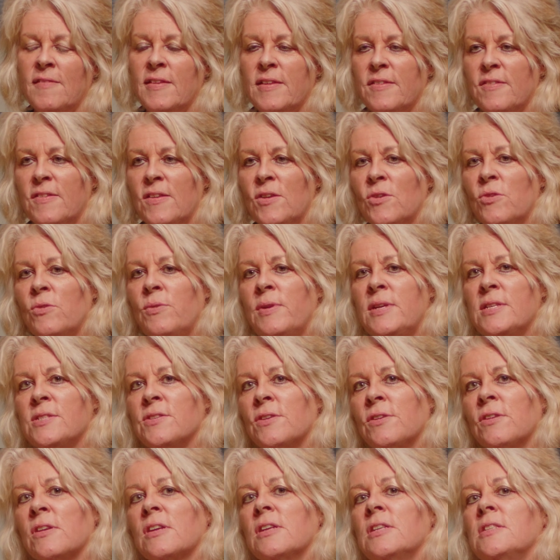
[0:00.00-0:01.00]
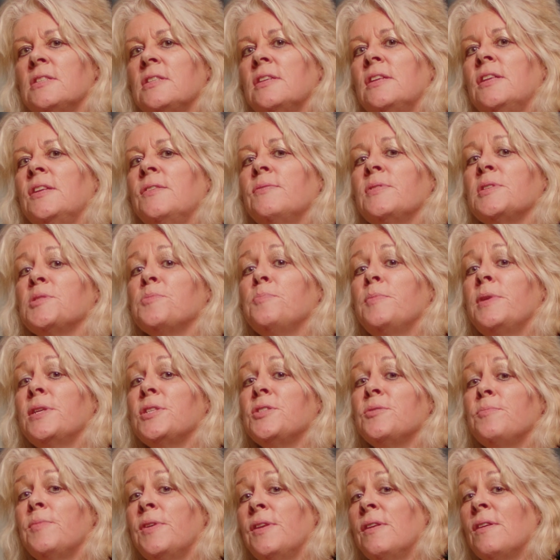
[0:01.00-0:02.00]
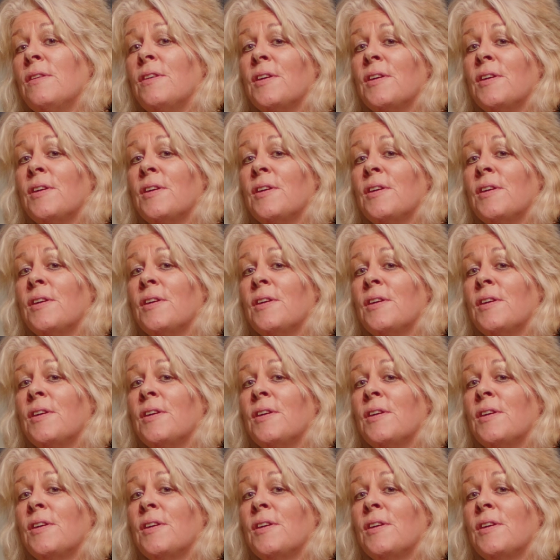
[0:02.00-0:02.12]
It's the always-on continuous measurement.